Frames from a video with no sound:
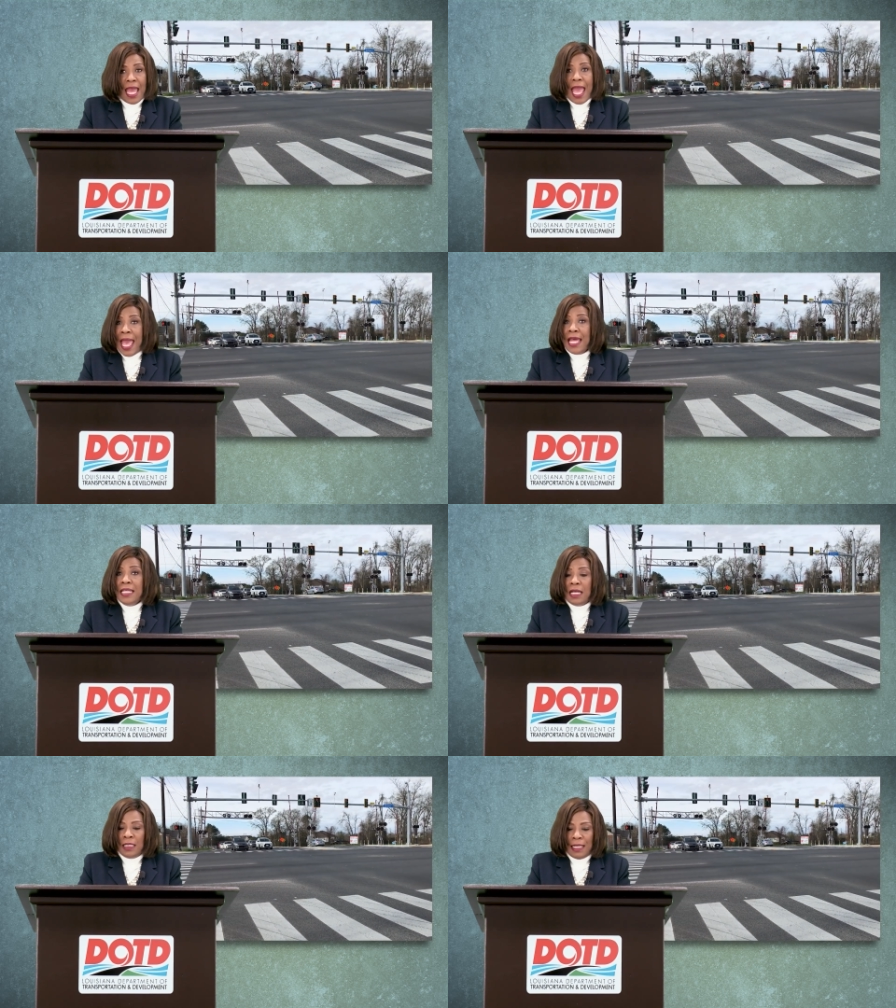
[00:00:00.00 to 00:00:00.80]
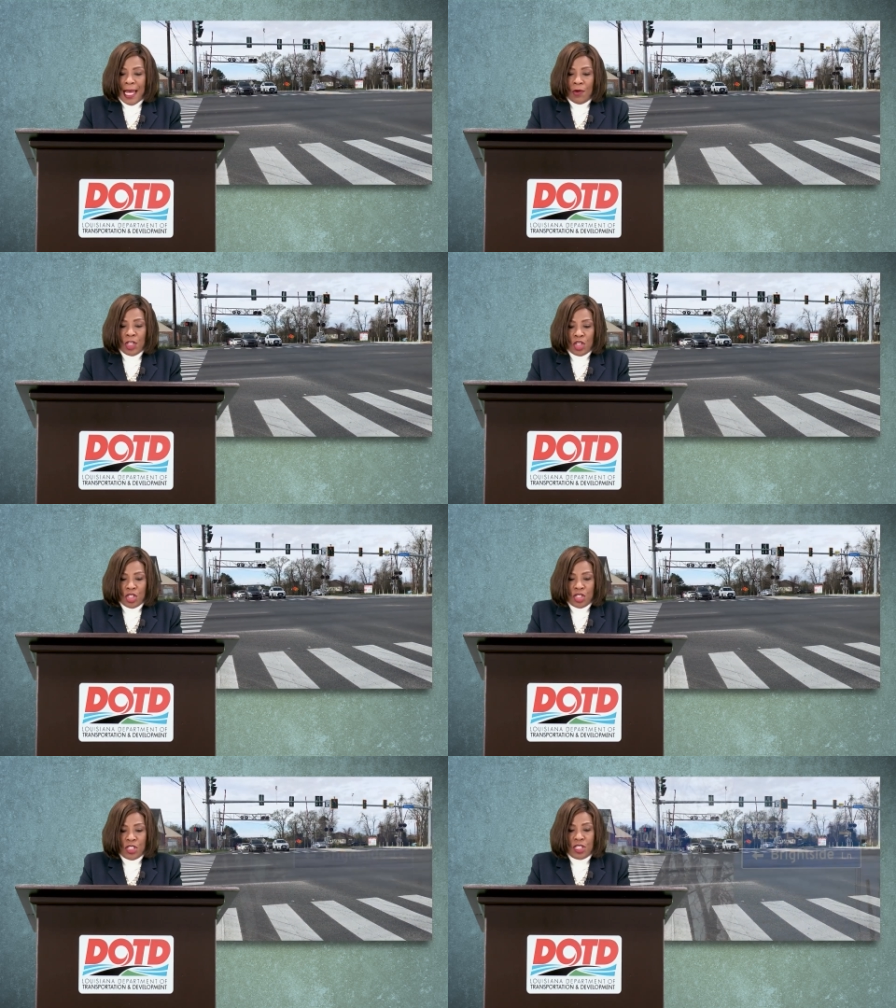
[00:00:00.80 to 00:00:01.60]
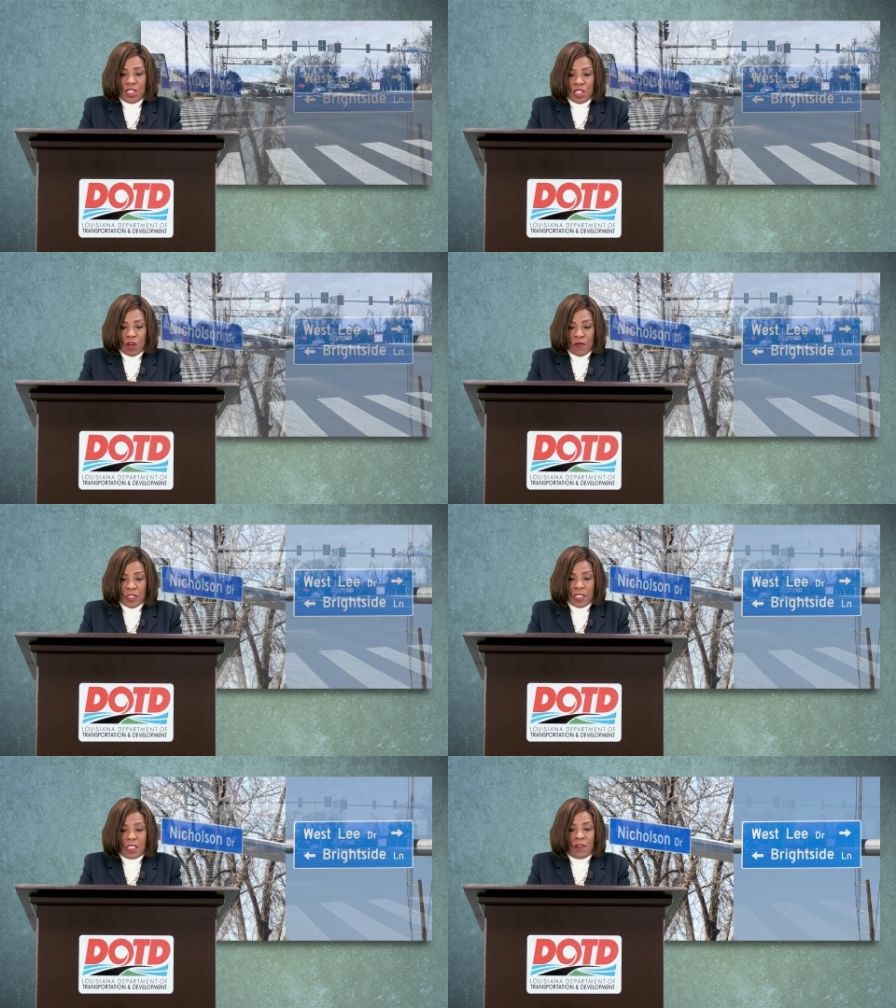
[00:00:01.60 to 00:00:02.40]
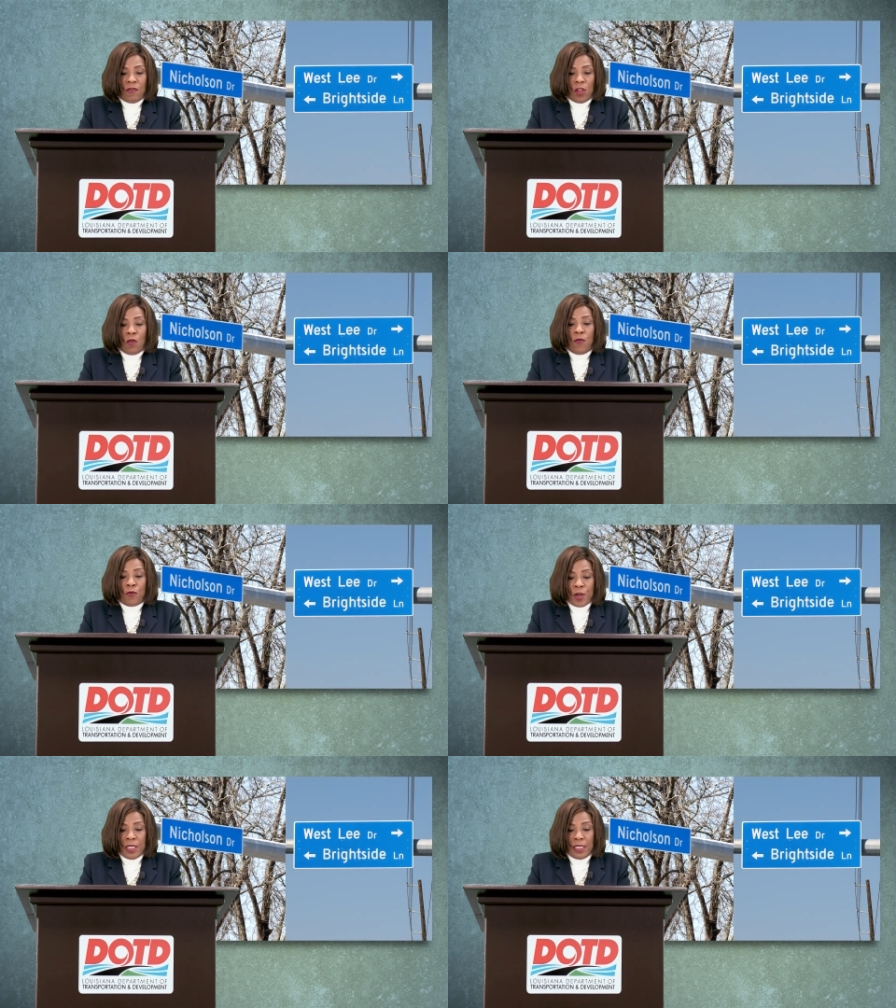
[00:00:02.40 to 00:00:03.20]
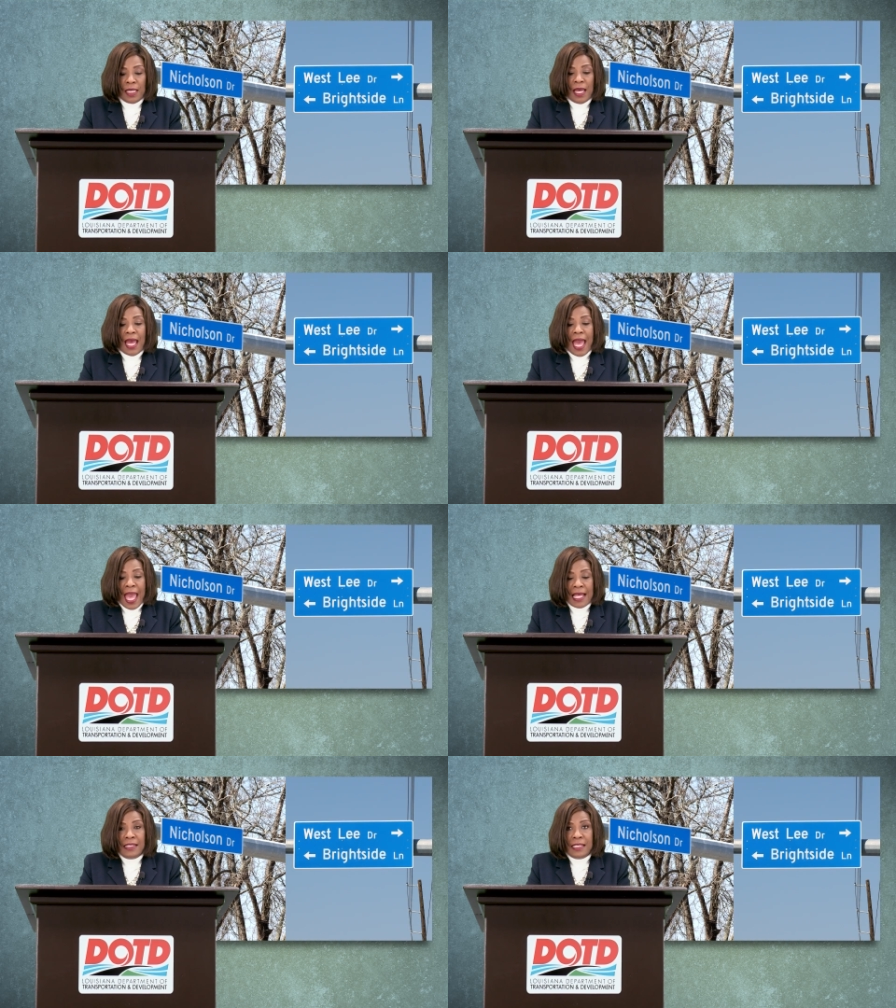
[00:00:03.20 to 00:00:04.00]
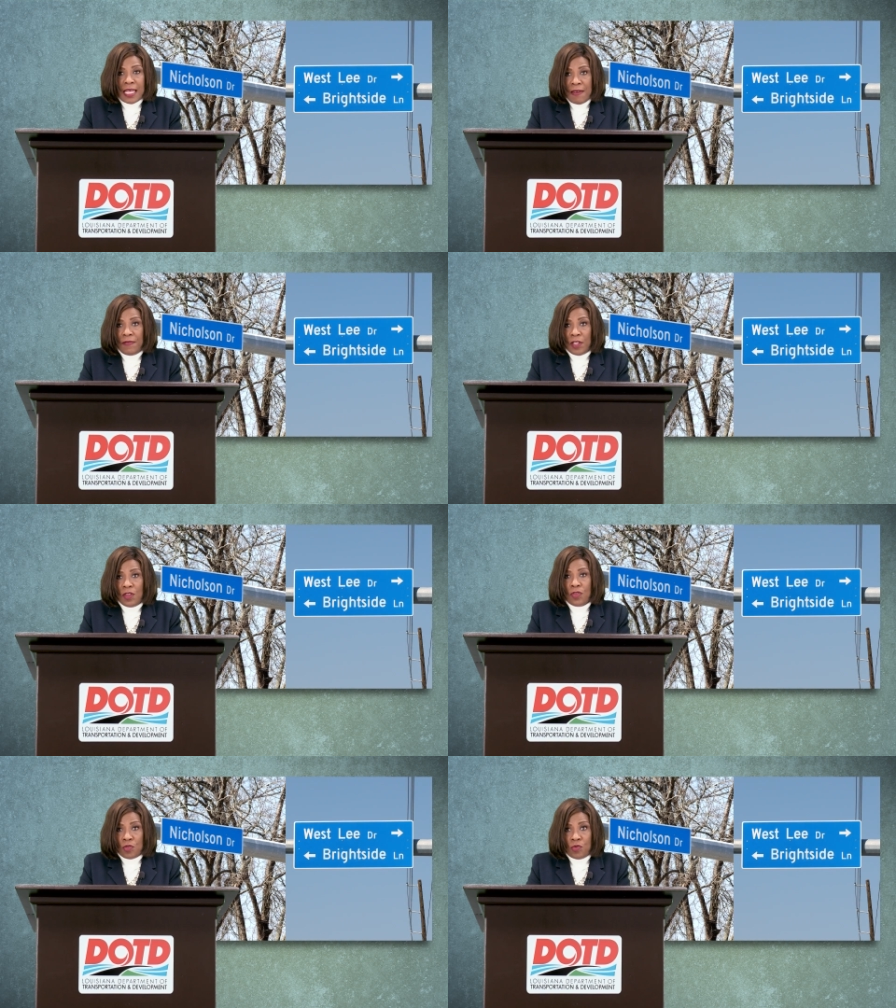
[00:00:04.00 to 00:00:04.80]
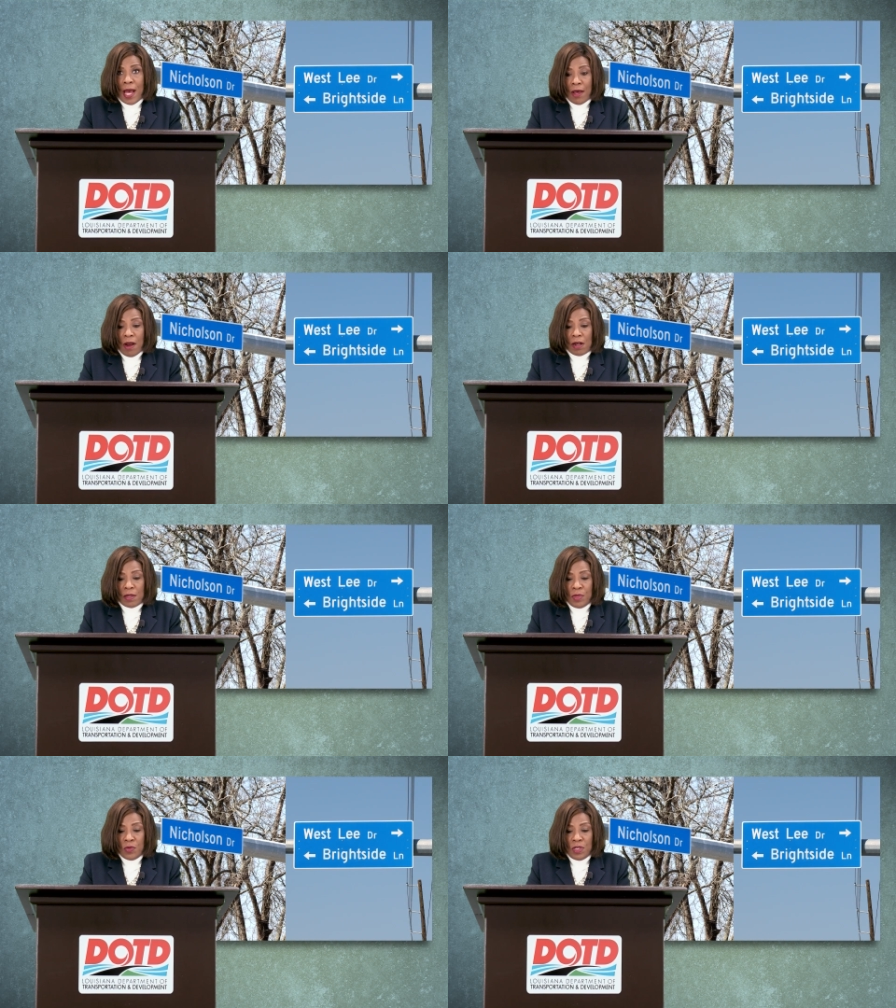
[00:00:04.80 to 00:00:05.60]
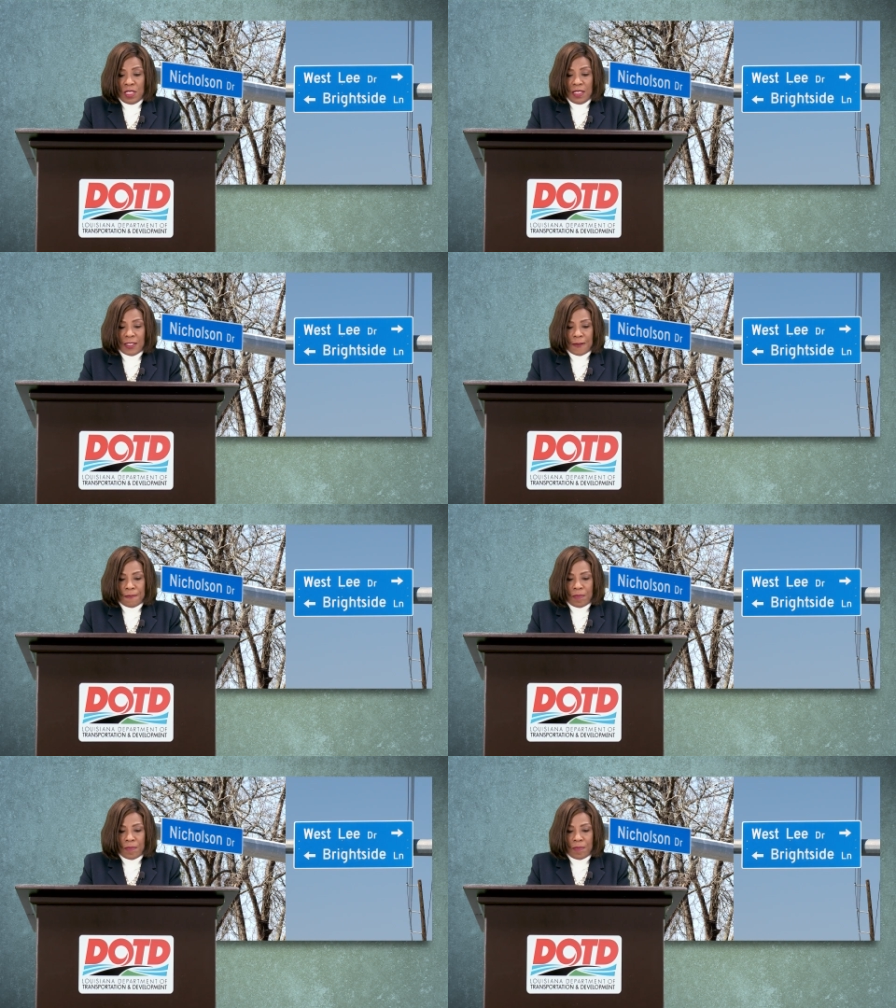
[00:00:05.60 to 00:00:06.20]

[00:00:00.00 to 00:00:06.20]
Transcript: and allowing goods and services to flow freely and safely throughout our communities.